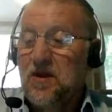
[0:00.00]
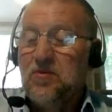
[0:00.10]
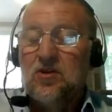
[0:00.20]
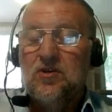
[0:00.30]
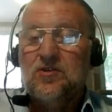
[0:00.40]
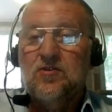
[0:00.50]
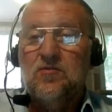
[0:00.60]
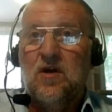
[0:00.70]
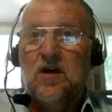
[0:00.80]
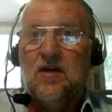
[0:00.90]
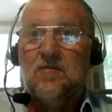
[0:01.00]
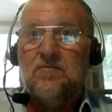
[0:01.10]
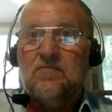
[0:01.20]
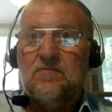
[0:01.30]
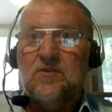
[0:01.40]
People who
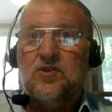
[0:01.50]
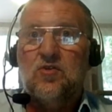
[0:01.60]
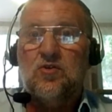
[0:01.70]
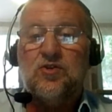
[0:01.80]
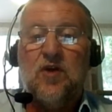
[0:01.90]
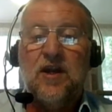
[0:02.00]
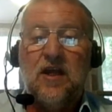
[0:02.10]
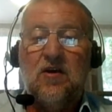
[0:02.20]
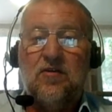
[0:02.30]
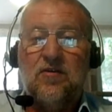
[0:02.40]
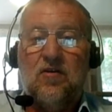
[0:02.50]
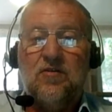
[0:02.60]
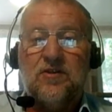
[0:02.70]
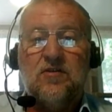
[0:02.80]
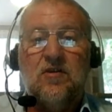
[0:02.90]
do short trading
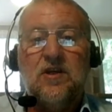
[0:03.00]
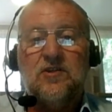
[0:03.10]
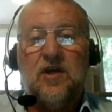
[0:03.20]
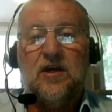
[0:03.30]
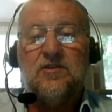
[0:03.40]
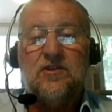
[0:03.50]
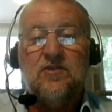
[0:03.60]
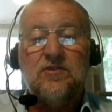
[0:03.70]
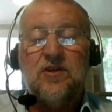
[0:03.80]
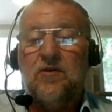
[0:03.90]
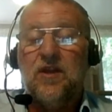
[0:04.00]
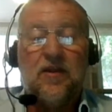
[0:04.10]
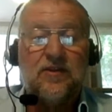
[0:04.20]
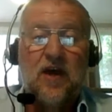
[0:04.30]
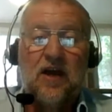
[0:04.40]
on the stock exchange is also
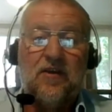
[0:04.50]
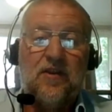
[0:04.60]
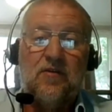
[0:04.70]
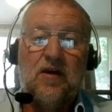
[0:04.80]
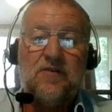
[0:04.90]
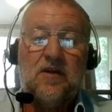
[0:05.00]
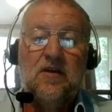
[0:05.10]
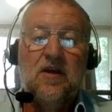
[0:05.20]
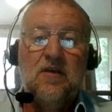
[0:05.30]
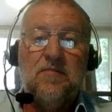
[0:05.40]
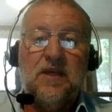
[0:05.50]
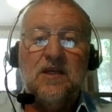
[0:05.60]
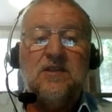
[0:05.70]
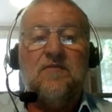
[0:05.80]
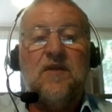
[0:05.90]
another target they're after.
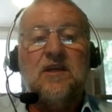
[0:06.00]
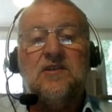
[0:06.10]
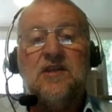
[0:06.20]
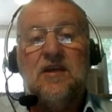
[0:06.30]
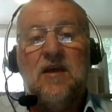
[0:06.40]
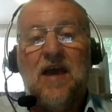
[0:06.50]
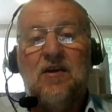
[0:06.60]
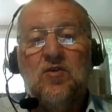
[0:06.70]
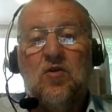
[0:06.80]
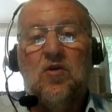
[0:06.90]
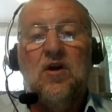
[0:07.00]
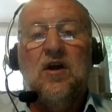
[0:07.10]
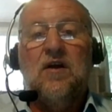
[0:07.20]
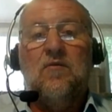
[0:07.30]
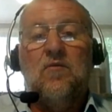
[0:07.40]
Because if they can see how you
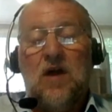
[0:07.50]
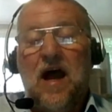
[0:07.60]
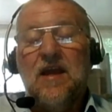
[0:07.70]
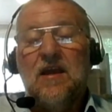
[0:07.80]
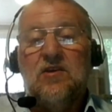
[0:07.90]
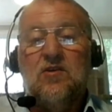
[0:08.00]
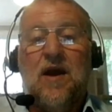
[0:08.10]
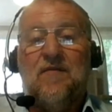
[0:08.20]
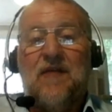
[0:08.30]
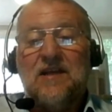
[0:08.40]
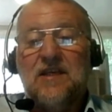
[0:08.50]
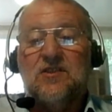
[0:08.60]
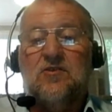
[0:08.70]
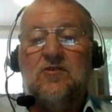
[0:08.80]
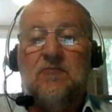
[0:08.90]
have
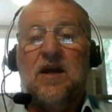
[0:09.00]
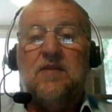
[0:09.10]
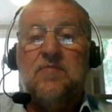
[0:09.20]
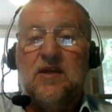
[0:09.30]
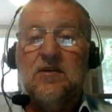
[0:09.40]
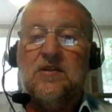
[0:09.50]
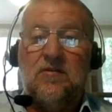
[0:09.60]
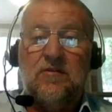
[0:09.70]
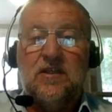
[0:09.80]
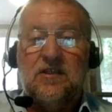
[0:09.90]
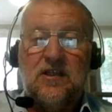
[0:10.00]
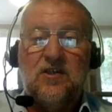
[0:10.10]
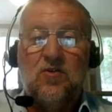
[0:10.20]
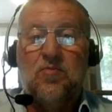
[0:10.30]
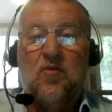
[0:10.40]
access to money because it's
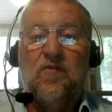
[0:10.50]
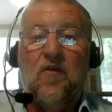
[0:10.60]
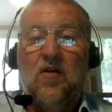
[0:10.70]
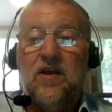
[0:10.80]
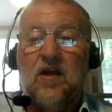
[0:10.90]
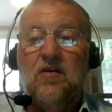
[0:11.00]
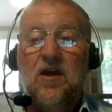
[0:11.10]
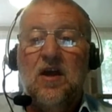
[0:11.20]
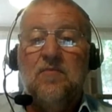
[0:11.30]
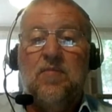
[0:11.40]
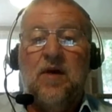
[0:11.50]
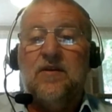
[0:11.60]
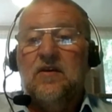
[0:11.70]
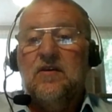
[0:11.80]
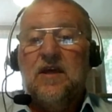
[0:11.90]
in your portfolio,
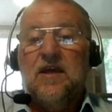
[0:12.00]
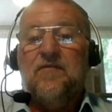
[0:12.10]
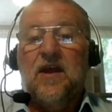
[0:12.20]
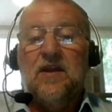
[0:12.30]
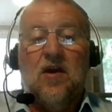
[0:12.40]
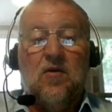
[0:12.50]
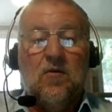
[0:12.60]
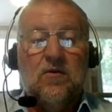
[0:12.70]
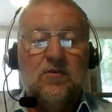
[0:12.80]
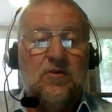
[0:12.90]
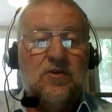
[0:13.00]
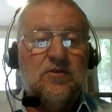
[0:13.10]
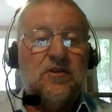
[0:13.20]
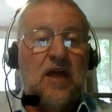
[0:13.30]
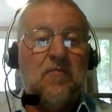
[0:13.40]
but if they know your
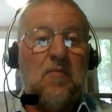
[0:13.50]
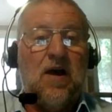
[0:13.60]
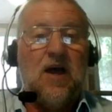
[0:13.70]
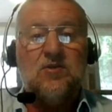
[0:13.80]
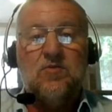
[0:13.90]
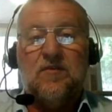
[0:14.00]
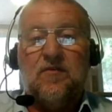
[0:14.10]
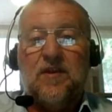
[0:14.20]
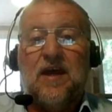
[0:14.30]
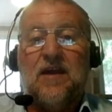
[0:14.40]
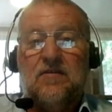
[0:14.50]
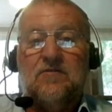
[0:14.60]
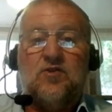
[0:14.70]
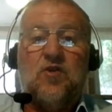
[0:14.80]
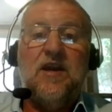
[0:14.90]
username and password for that
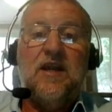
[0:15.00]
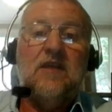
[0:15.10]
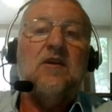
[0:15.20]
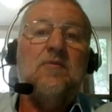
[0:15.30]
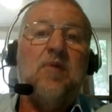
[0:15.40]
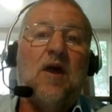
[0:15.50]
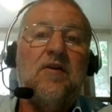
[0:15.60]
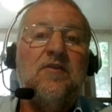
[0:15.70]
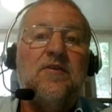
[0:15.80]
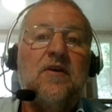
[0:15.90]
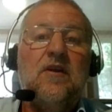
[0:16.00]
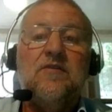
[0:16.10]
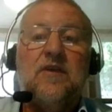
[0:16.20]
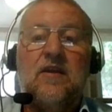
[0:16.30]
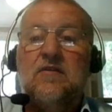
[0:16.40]
trading component,
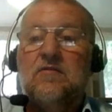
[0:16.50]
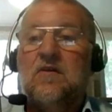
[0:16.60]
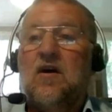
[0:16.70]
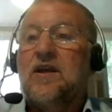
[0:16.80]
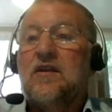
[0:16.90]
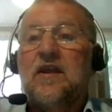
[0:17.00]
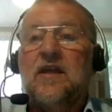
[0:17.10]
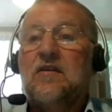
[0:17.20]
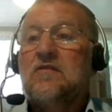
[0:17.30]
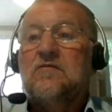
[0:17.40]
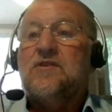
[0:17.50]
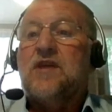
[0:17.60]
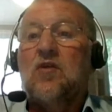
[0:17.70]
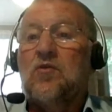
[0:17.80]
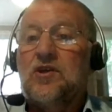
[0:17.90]
then I can then
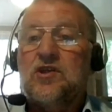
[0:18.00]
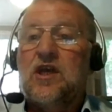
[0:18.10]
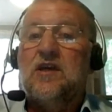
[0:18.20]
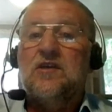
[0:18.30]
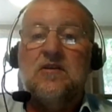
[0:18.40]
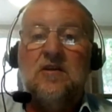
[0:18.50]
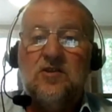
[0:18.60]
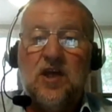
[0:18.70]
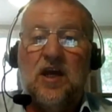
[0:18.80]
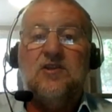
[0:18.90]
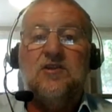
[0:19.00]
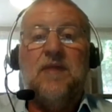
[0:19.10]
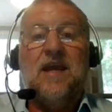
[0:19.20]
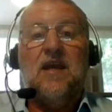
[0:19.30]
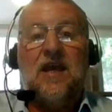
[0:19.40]
sell all your shares, change your
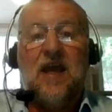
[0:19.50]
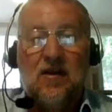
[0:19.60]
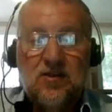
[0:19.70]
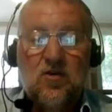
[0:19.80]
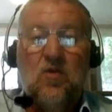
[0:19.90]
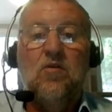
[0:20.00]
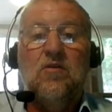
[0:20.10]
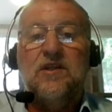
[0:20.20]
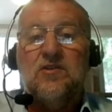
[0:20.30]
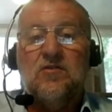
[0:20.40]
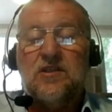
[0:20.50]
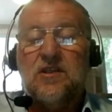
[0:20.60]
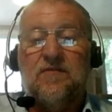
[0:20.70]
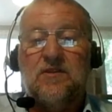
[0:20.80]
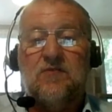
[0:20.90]
bank accounts. All of this sort of
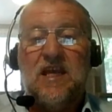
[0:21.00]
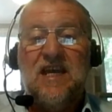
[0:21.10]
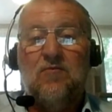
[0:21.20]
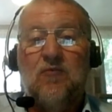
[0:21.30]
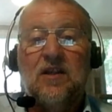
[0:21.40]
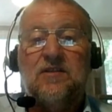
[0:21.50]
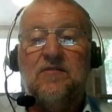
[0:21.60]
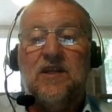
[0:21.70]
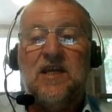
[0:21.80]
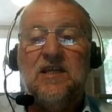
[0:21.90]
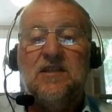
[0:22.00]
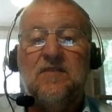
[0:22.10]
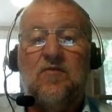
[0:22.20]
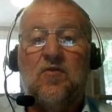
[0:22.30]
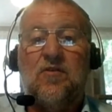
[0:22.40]
stuff is relatively easy
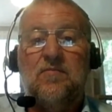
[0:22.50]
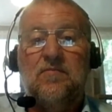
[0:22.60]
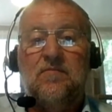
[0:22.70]
for them.